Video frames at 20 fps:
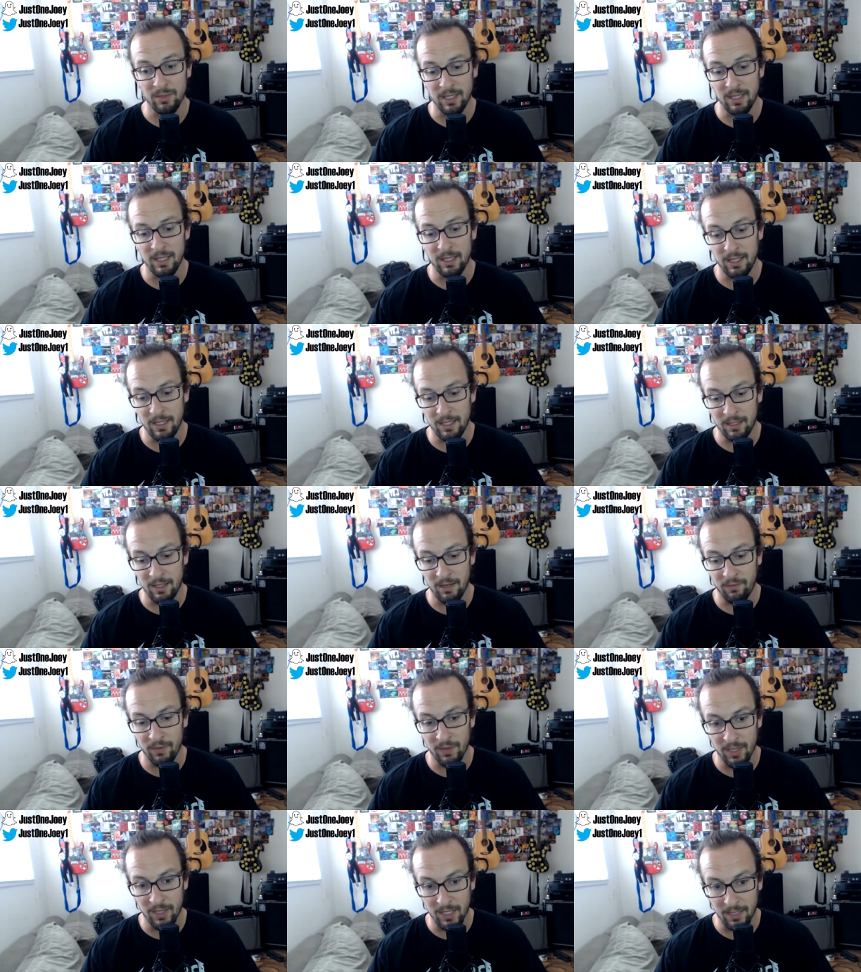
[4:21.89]
And I
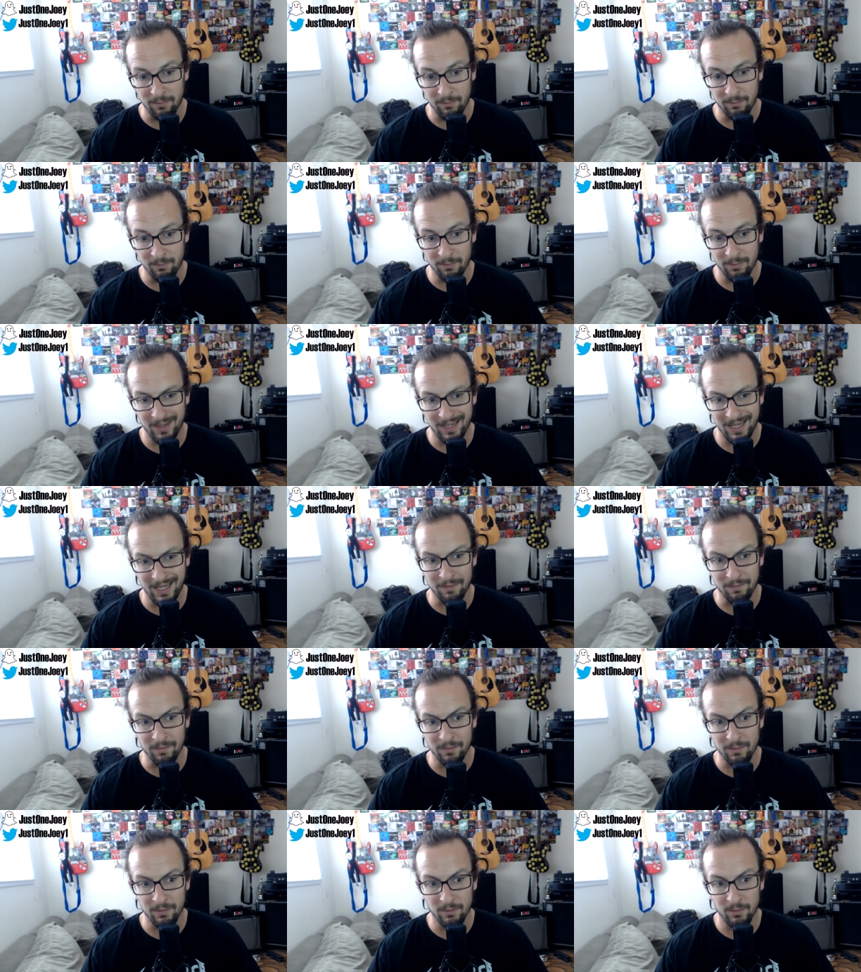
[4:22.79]
feel like I've kind
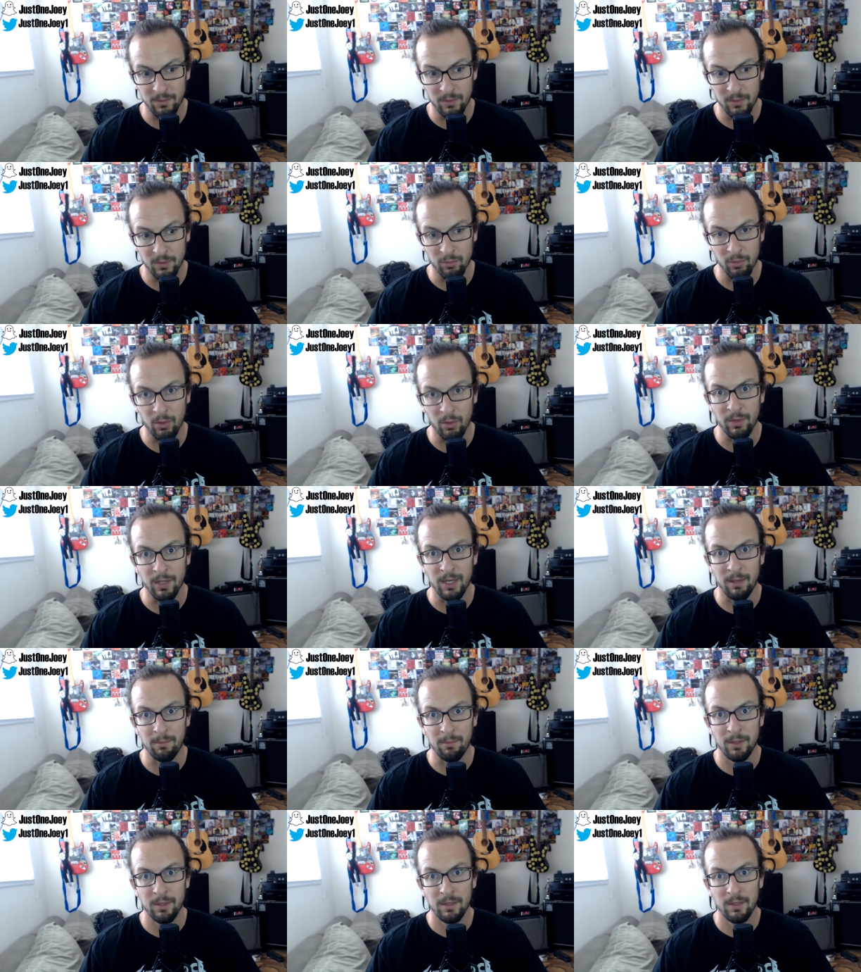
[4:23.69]
of grown
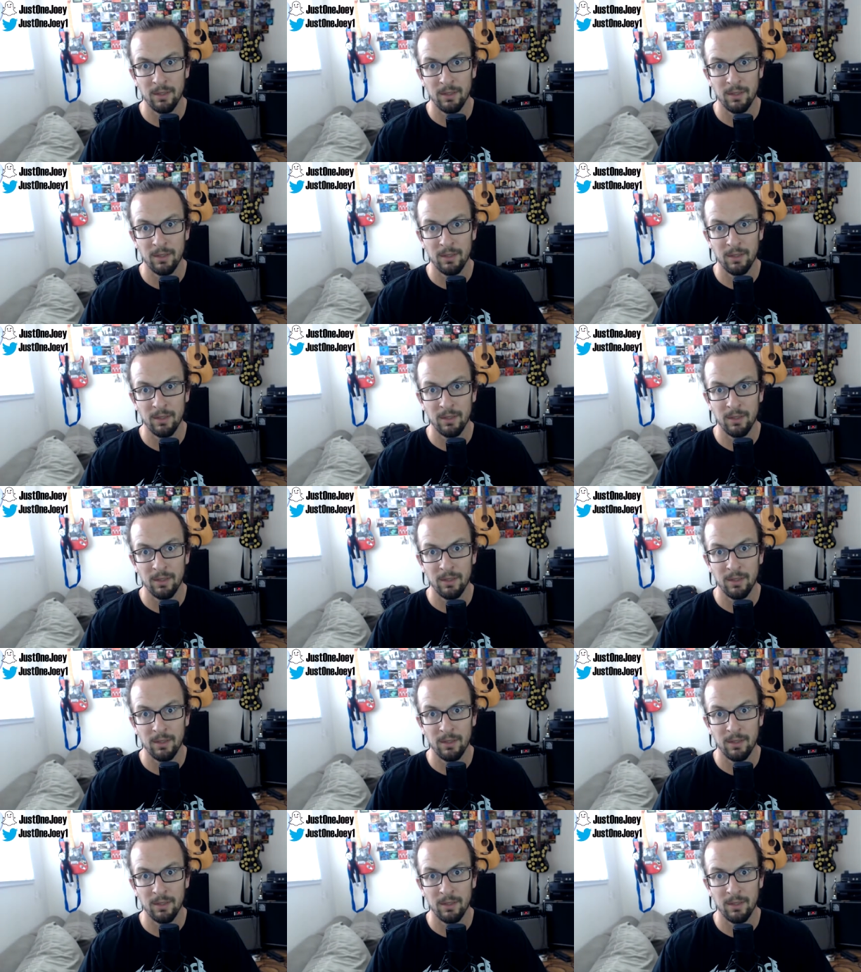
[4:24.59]
up